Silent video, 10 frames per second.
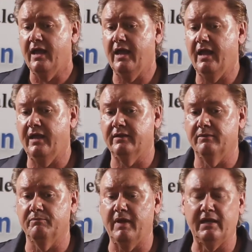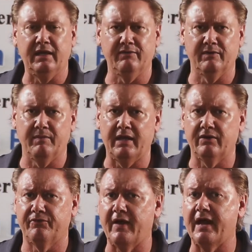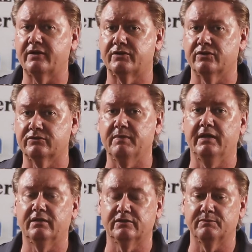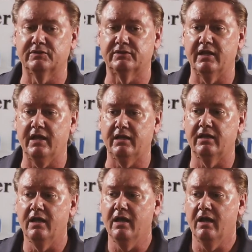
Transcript: And many even manufacturers make this mistake.